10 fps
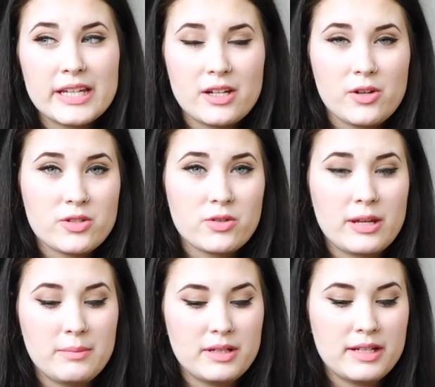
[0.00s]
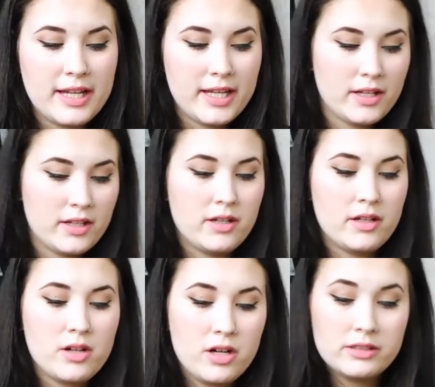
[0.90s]
It also came in like a
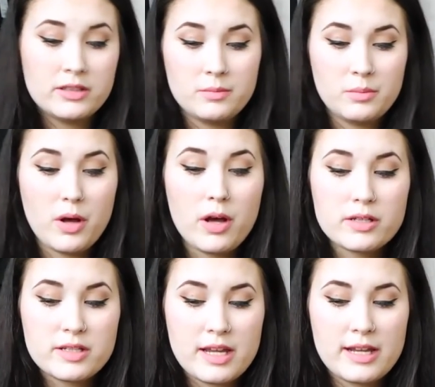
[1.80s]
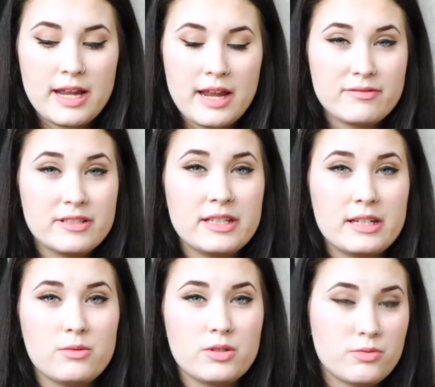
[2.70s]
carton box, and
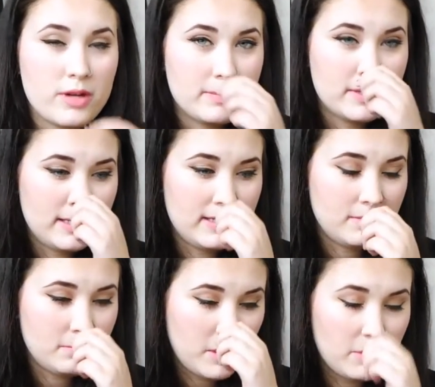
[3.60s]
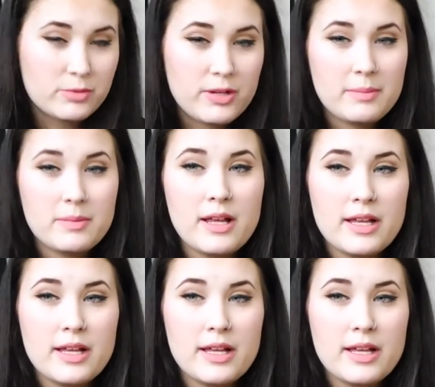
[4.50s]
everything was wrapped in bubble wrap,